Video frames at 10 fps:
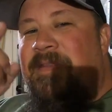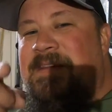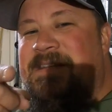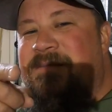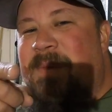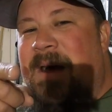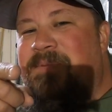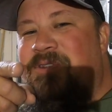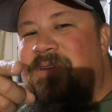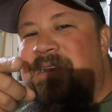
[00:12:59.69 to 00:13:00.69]
This is
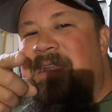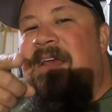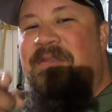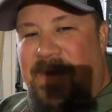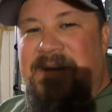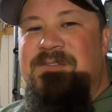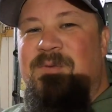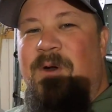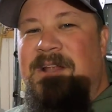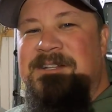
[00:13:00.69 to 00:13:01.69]
Mob Street, and thanks for
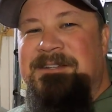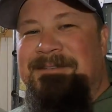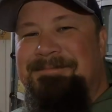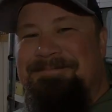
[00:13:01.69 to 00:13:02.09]
watching.